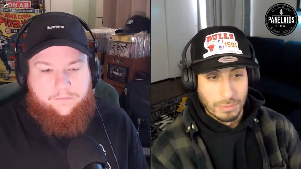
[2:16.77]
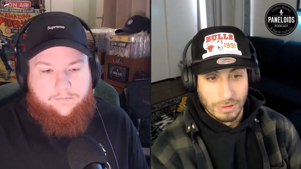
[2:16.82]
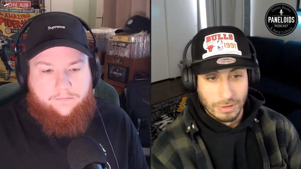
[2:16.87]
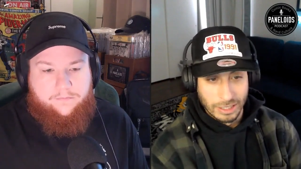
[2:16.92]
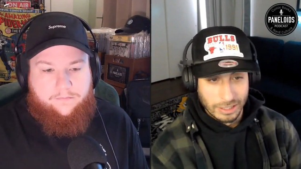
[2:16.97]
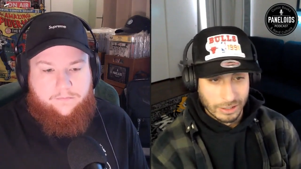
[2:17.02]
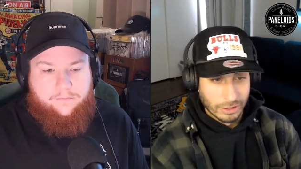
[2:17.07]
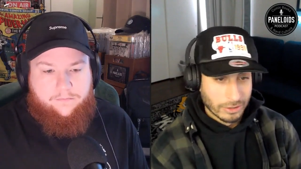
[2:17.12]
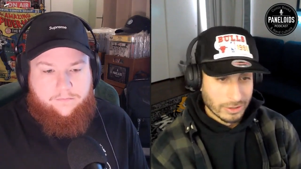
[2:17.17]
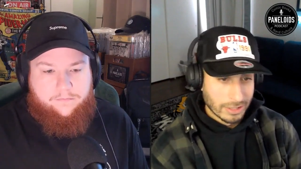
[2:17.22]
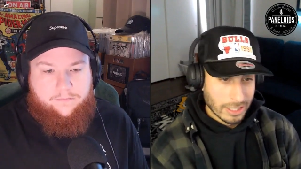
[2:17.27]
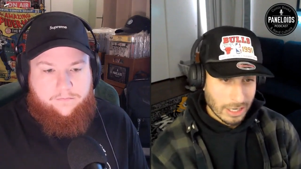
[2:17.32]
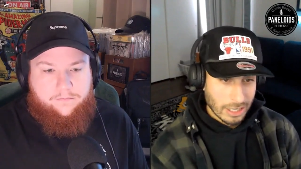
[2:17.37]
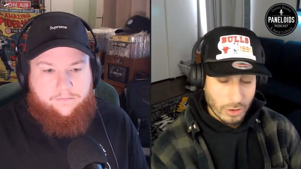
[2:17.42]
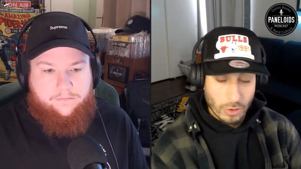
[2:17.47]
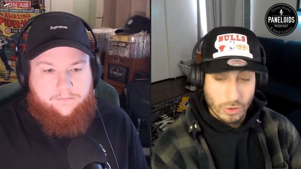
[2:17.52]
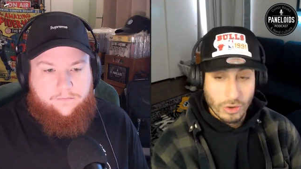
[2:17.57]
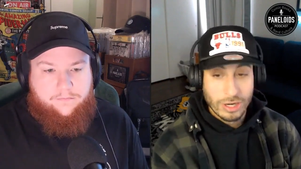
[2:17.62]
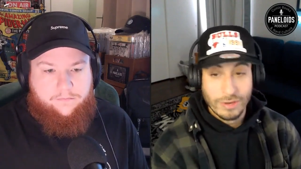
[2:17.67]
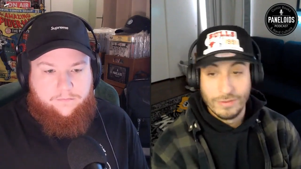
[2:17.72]
Speaker 1: bring those
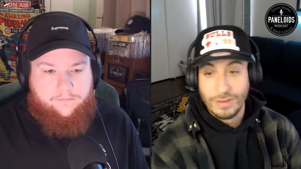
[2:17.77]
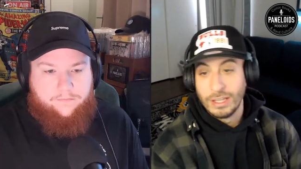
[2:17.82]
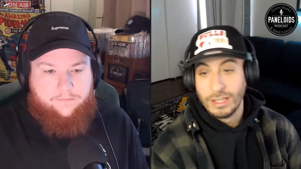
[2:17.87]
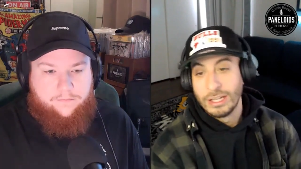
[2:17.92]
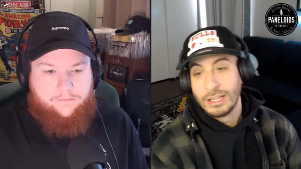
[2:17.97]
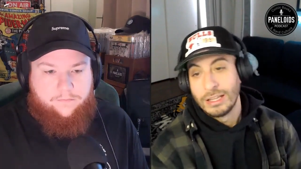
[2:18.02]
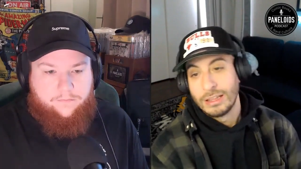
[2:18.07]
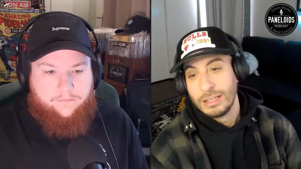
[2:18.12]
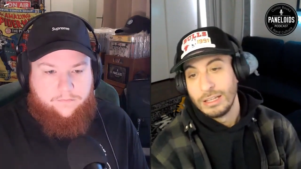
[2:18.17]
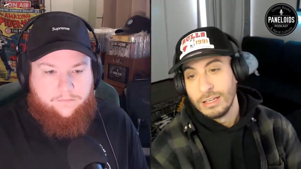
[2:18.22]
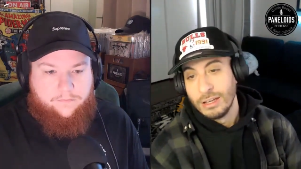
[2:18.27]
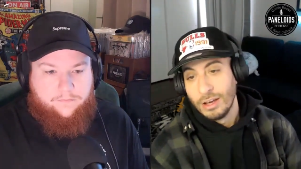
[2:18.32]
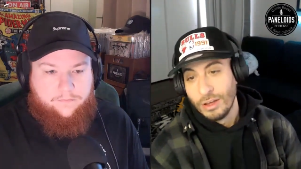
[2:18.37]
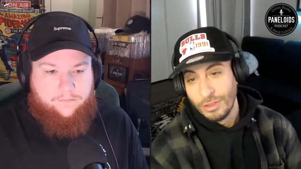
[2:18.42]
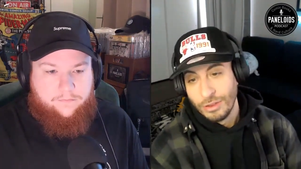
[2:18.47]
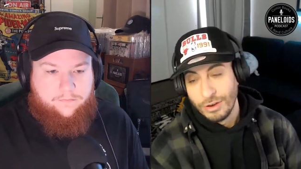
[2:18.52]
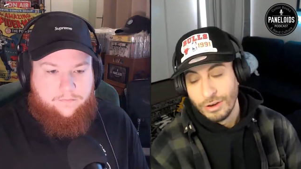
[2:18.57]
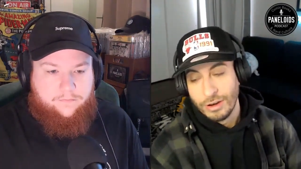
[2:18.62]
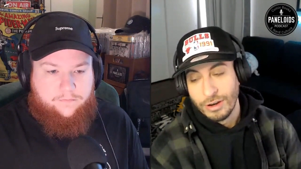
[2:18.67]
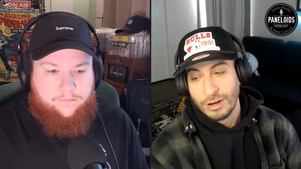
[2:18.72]
in or even like the
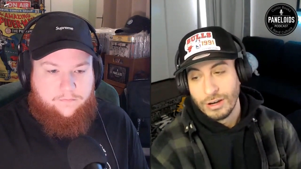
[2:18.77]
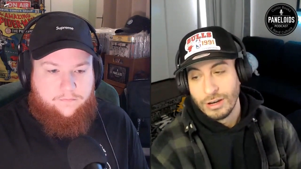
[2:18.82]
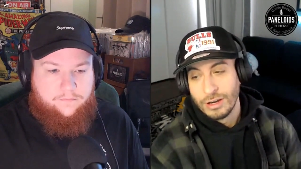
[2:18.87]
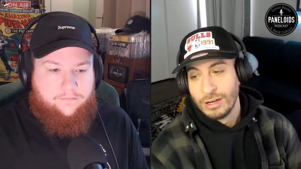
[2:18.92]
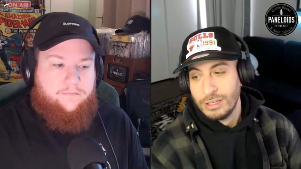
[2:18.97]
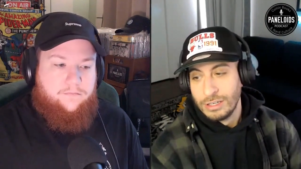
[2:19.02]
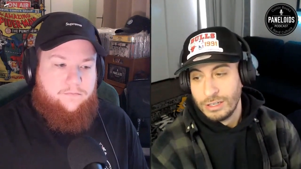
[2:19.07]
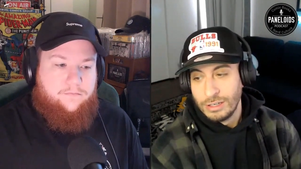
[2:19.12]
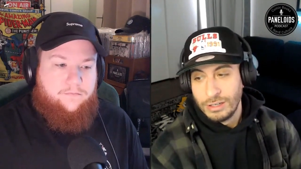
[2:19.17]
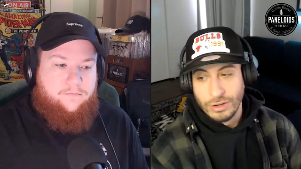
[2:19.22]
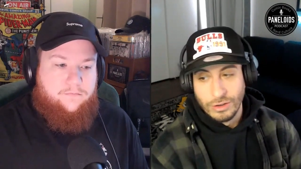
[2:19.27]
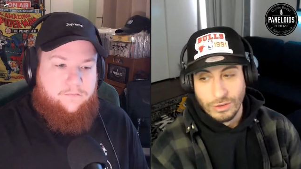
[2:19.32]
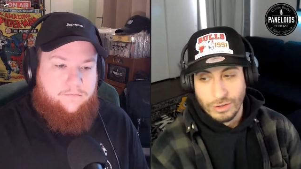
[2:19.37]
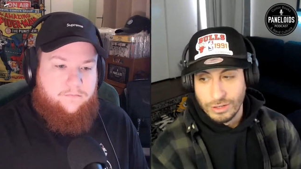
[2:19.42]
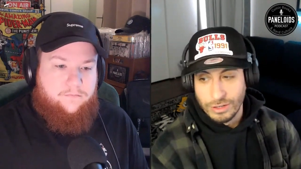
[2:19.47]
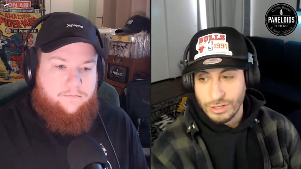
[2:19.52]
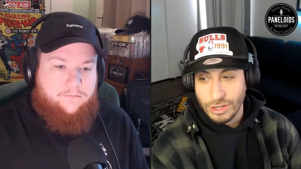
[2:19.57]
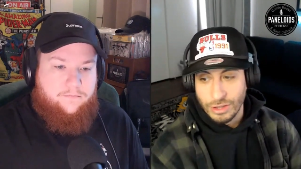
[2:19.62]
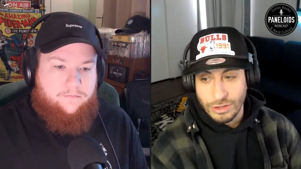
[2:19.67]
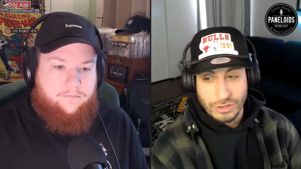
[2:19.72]
other you know
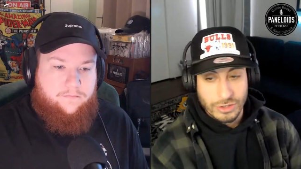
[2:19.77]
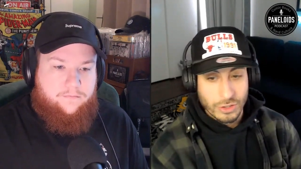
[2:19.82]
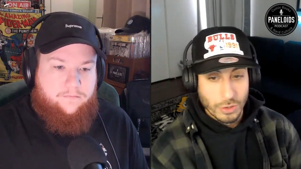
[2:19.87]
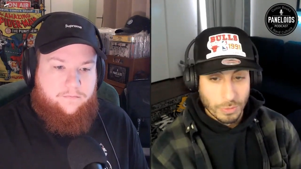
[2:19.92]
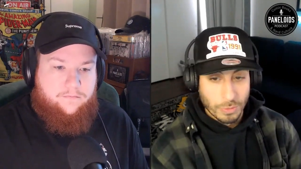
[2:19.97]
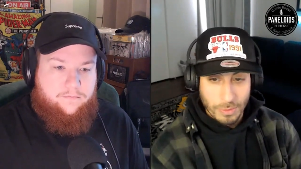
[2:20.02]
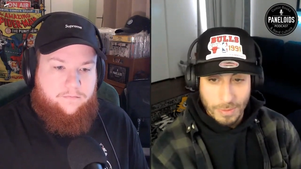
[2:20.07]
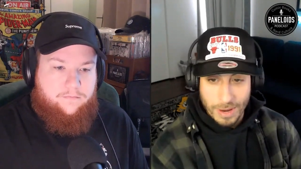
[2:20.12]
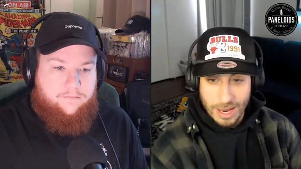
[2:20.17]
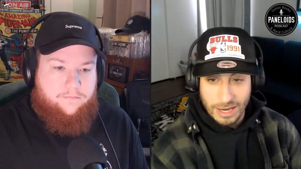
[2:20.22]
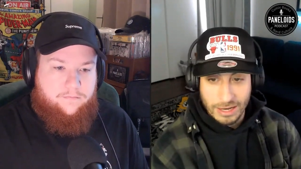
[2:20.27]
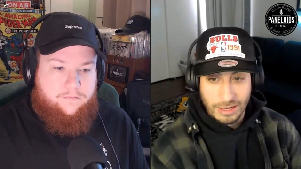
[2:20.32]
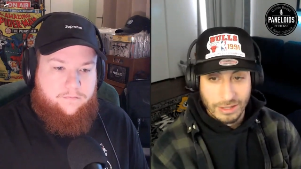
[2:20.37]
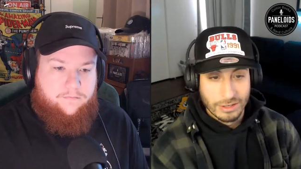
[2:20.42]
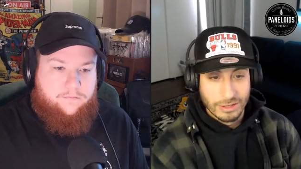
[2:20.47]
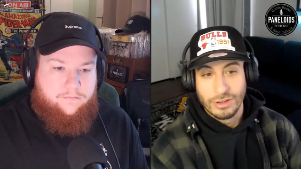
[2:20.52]
there's other Superman.